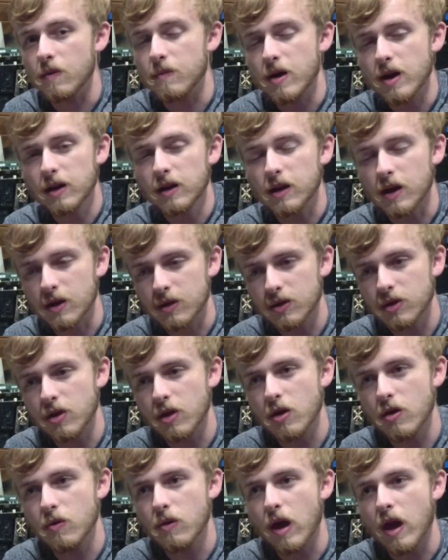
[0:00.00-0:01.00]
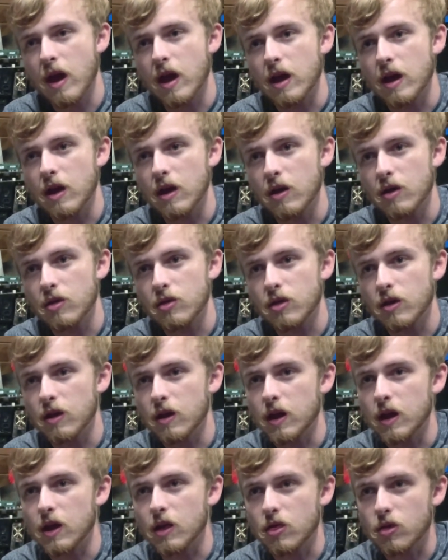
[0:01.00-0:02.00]
my guess though is
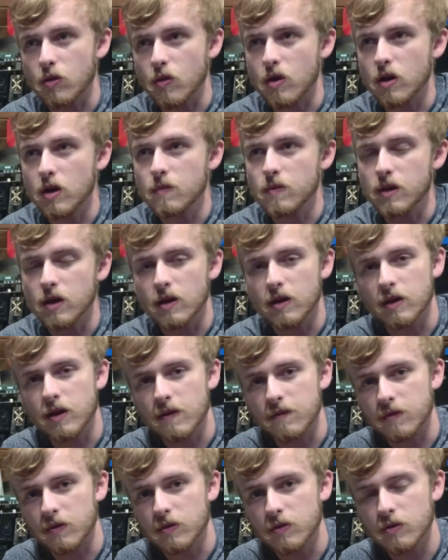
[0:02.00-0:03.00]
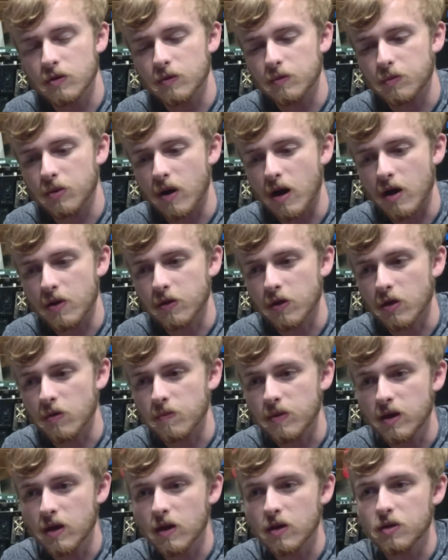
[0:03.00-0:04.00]
it's going to be a difficult process
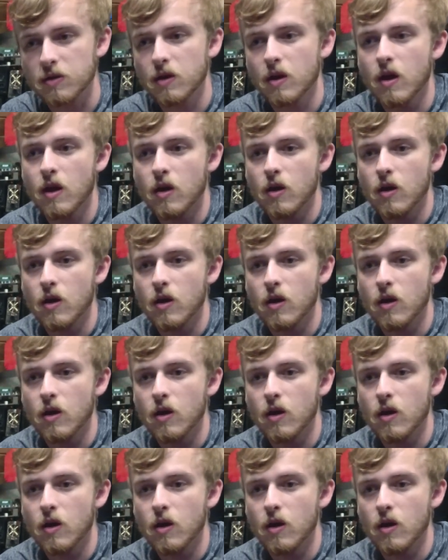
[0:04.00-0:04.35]
because